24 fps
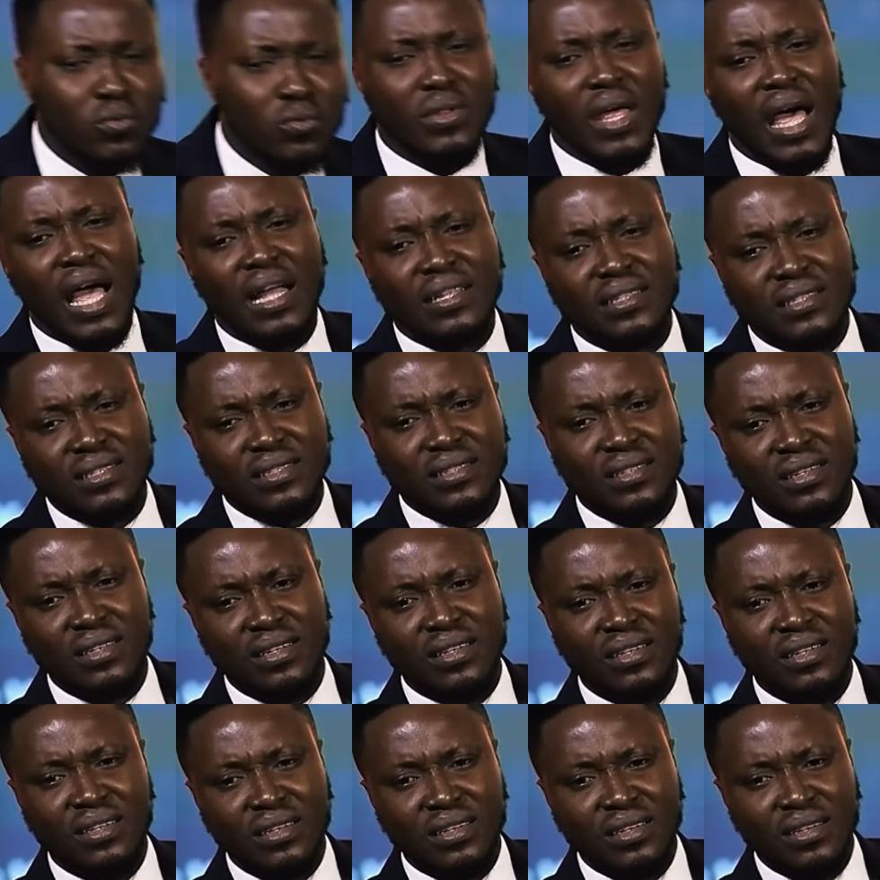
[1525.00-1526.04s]
that?
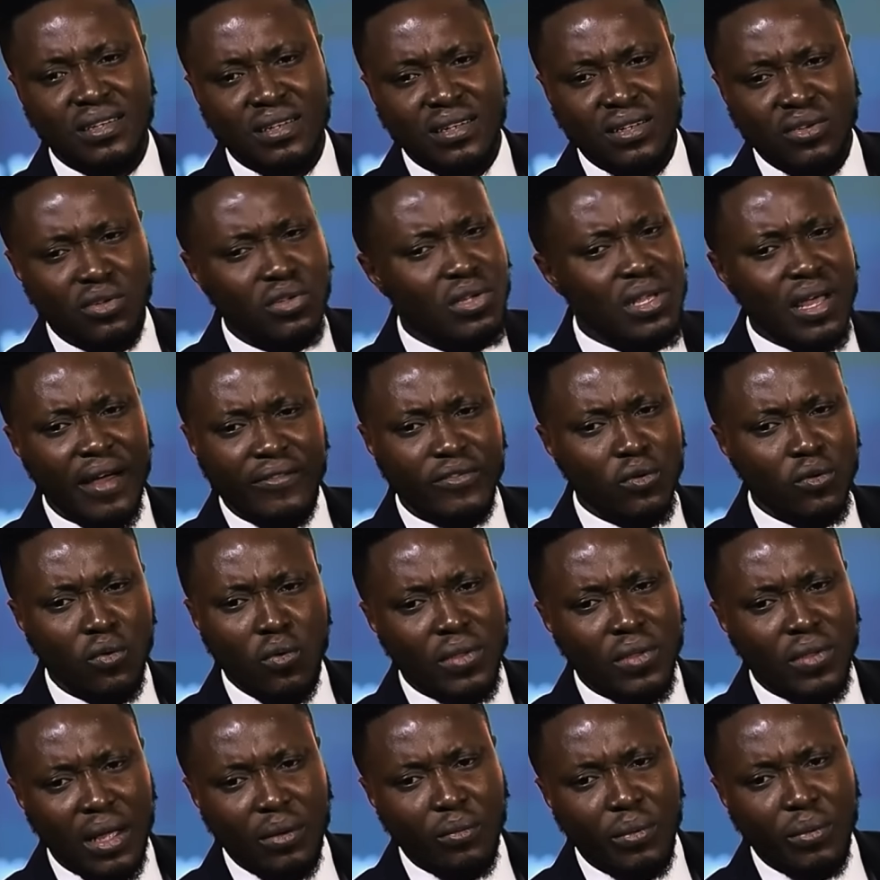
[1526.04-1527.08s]
You didn't have to go
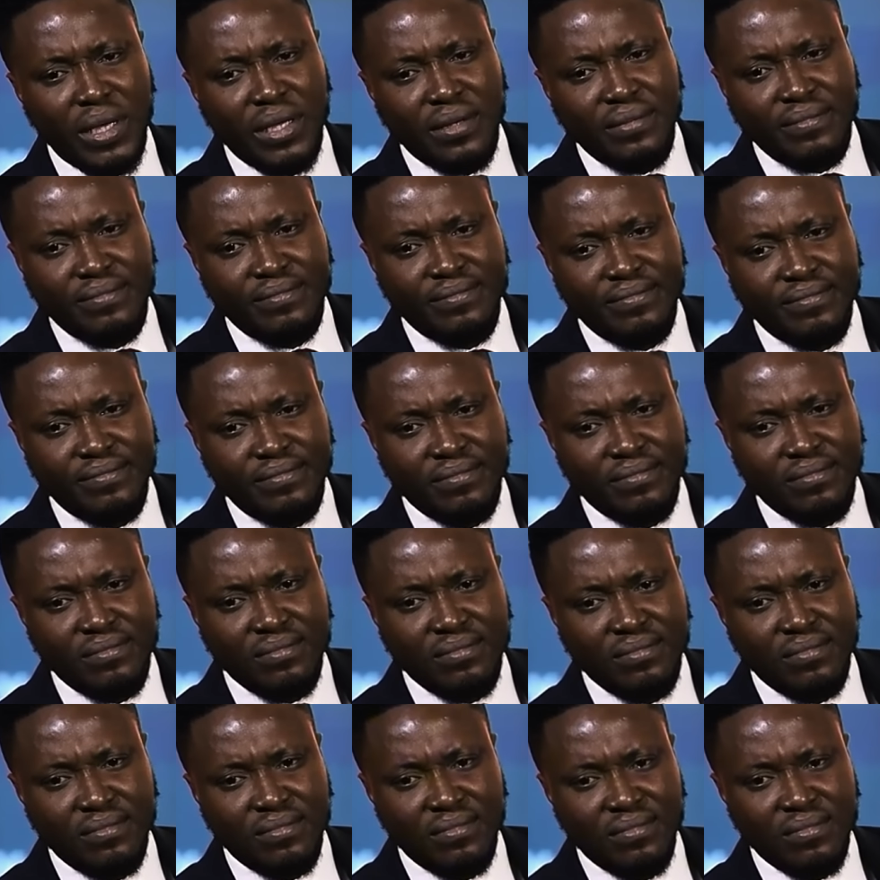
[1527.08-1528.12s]
that way.
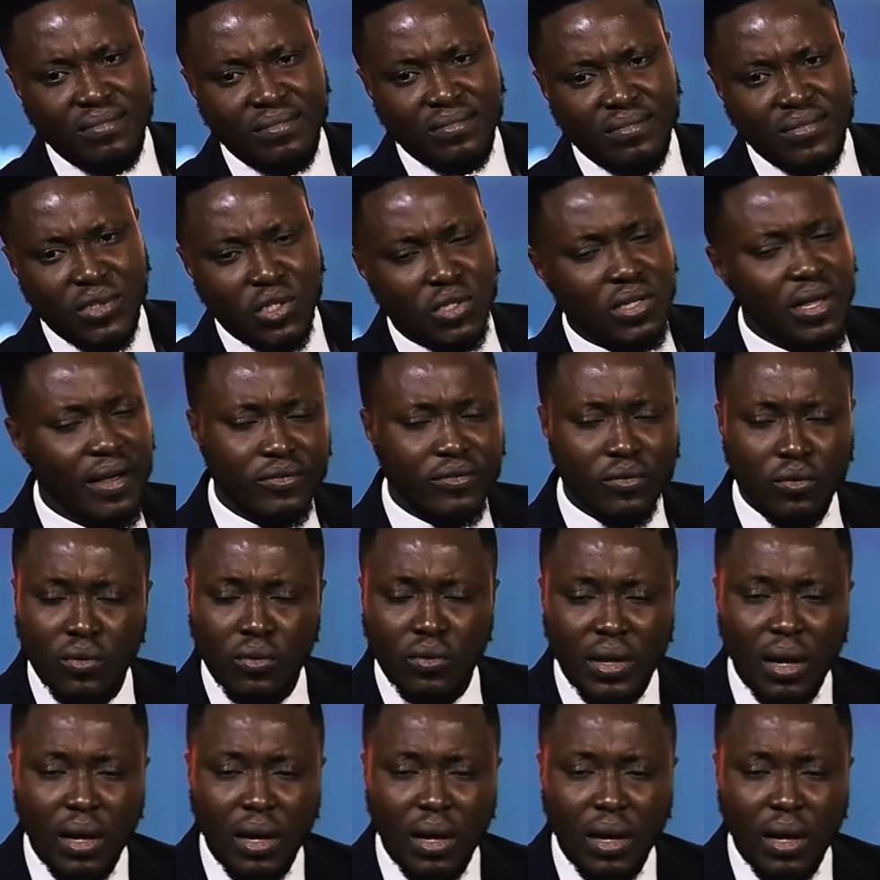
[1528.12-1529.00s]
You didn't have to go